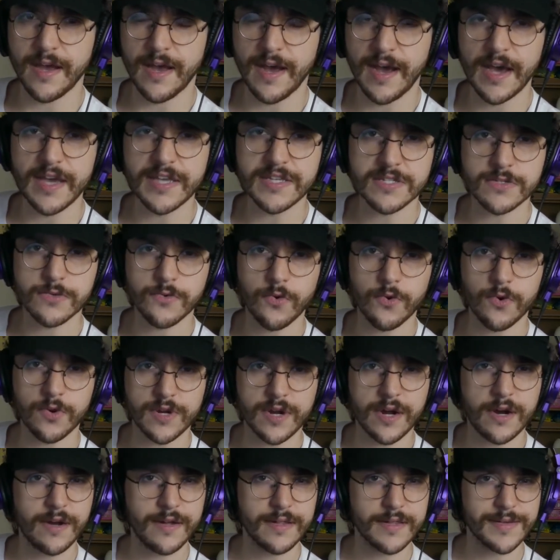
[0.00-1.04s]
a high school or
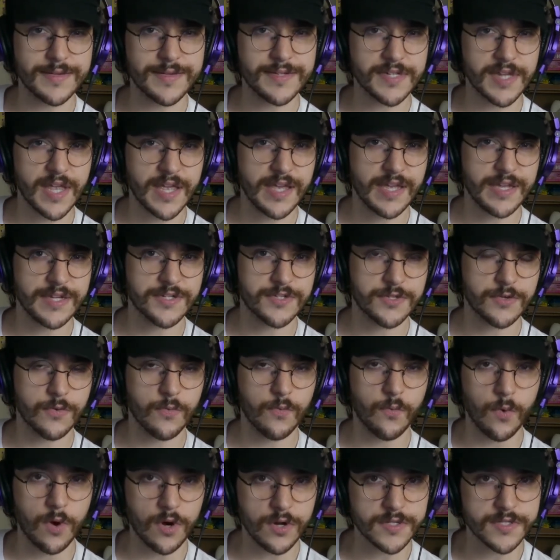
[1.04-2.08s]
college aged
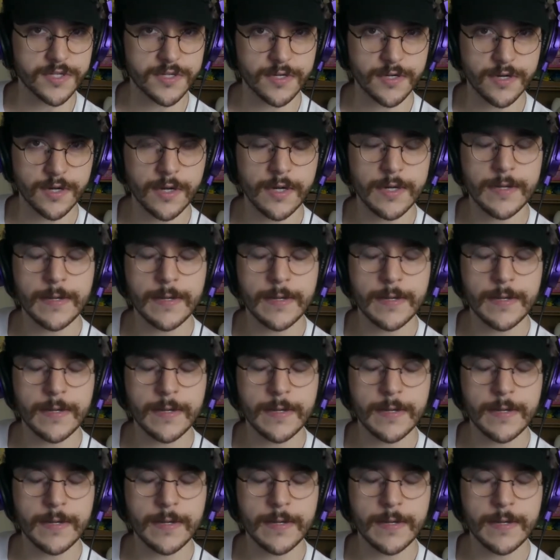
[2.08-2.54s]
Walter